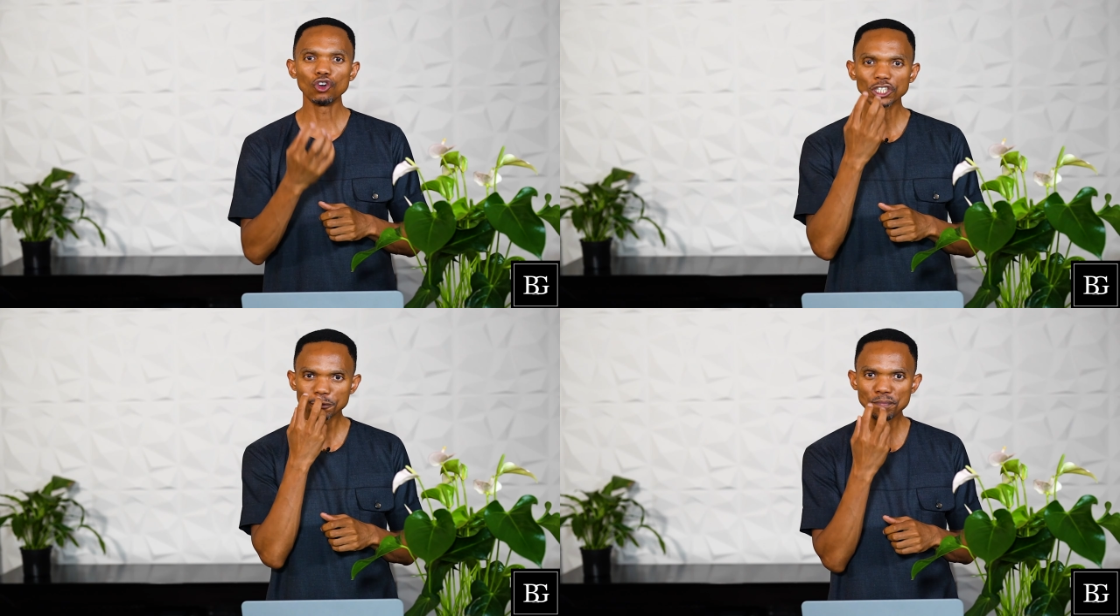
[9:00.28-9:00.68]

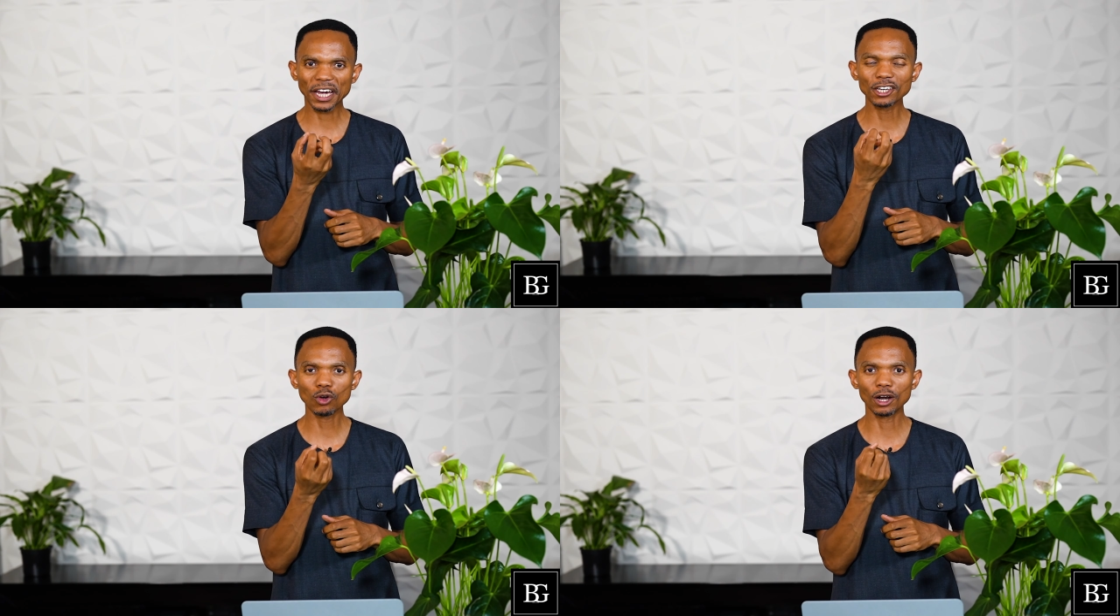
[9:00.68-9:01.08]
Your
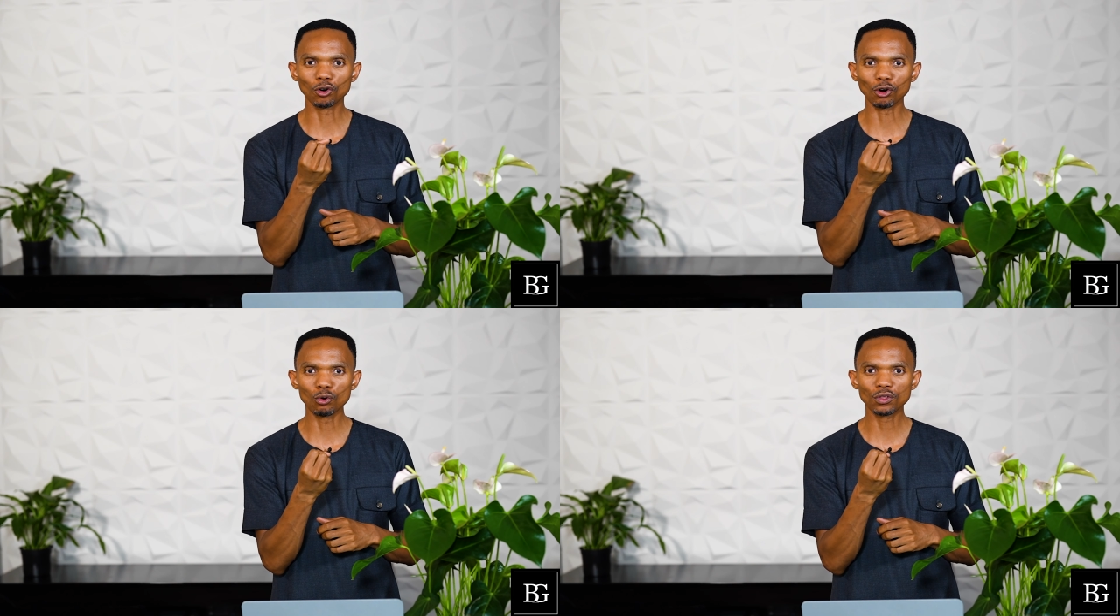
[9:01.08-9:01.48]
spiritual
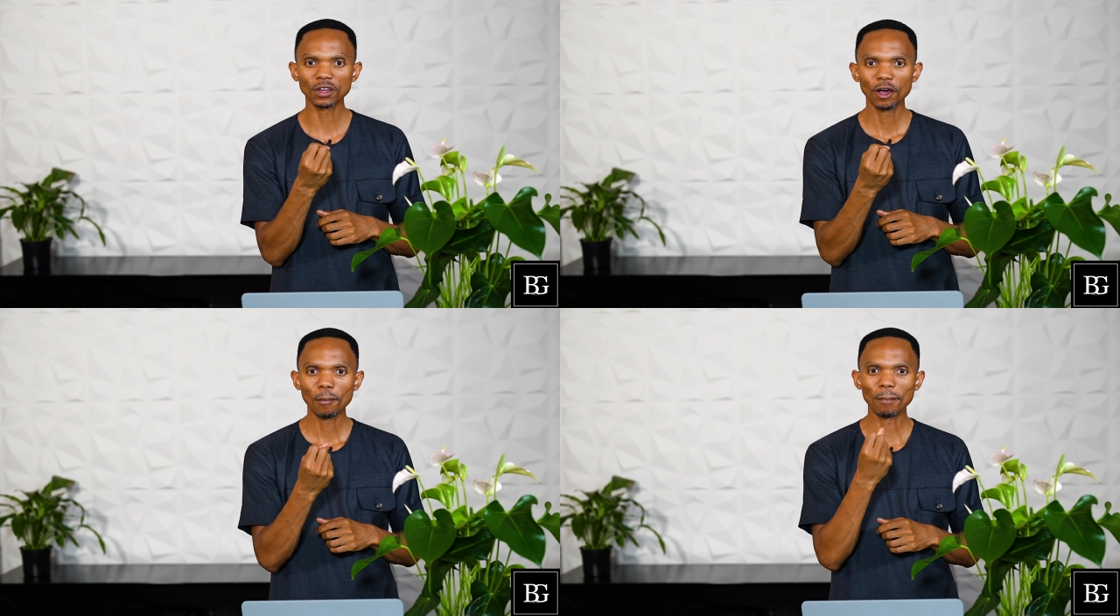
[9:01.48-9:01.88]

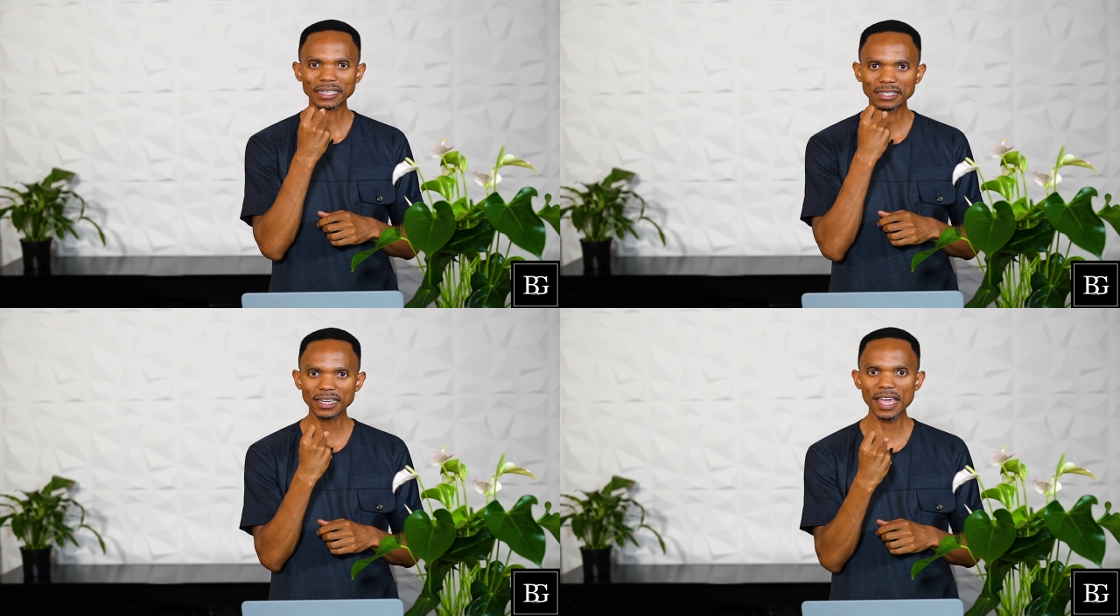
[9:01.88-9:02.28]
growth
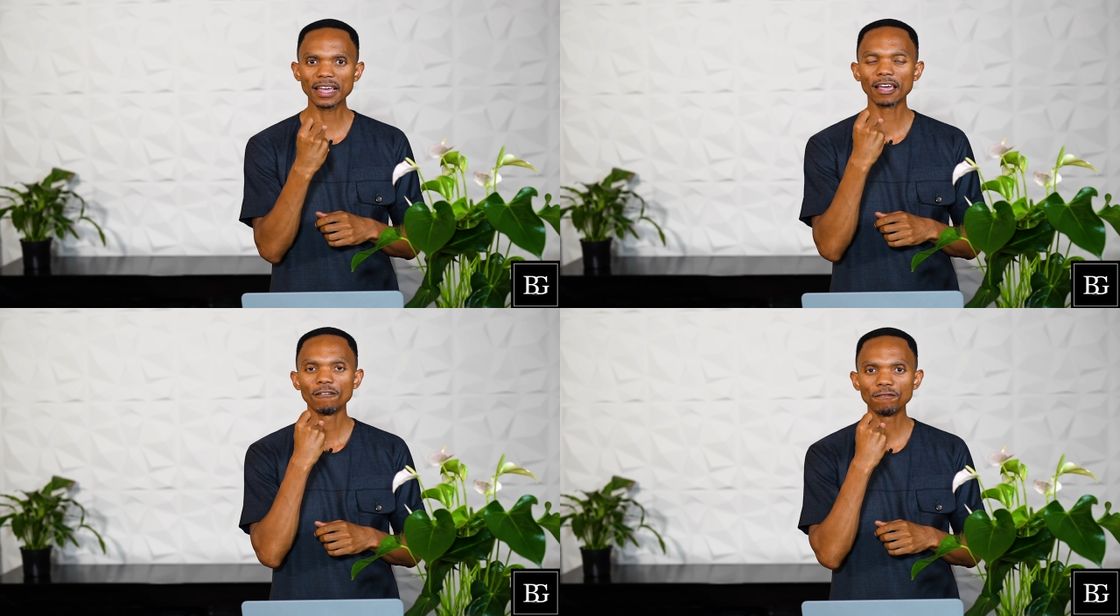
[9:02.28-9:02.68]
must
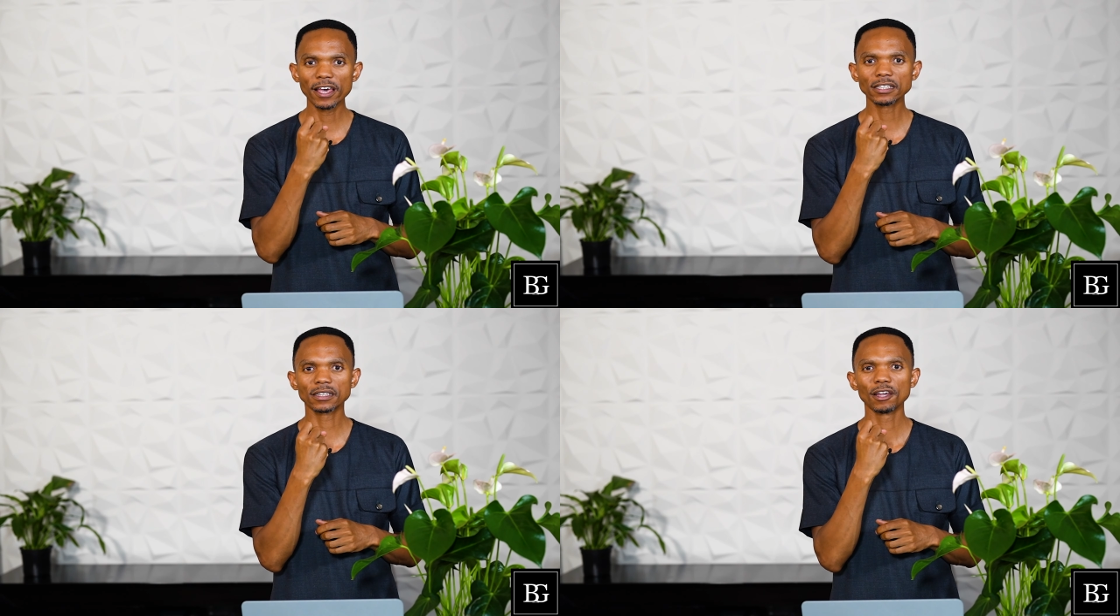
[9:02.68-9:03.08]
take
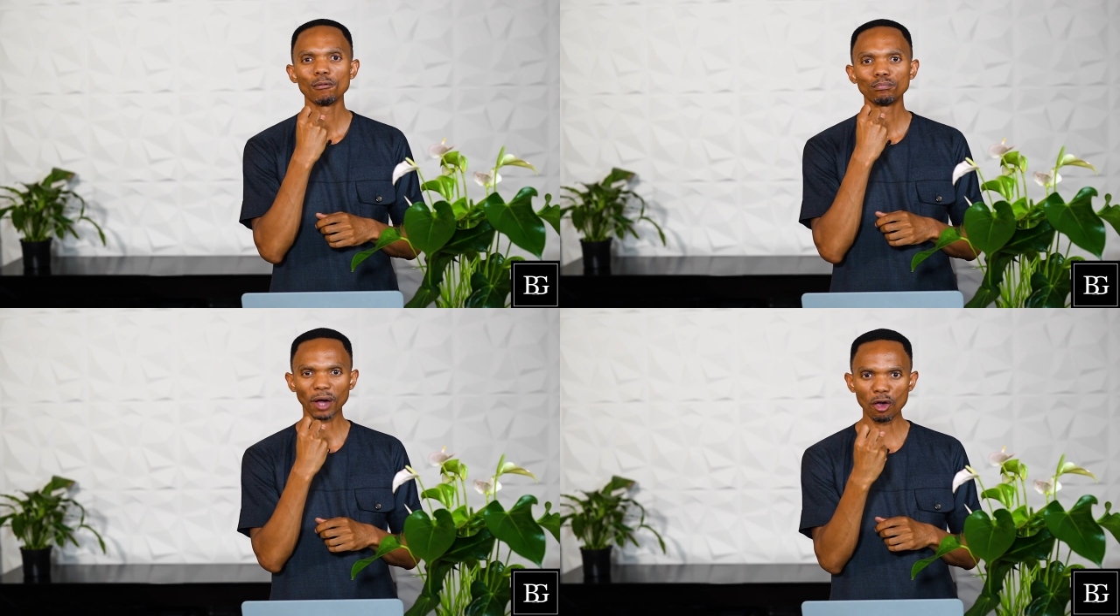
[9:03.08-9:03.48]
first
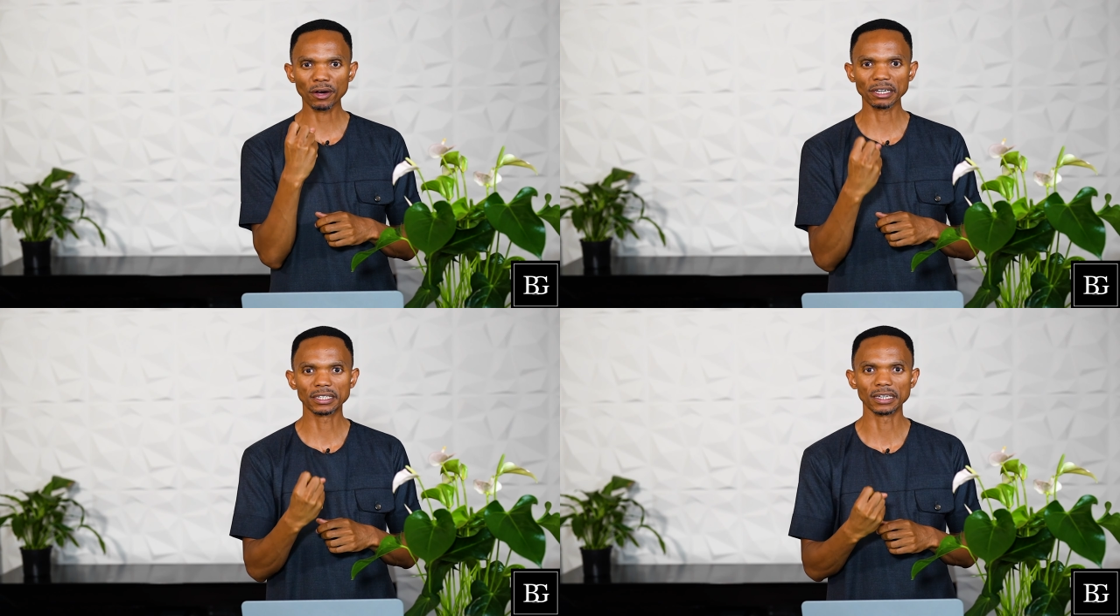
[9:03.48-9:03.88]

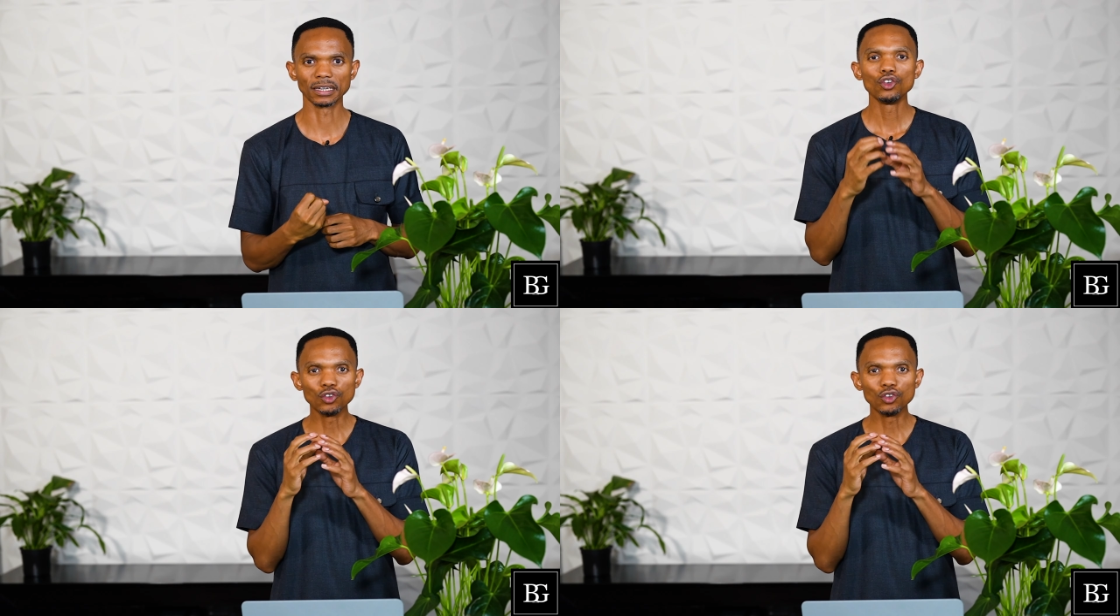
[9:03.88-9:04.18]
priority.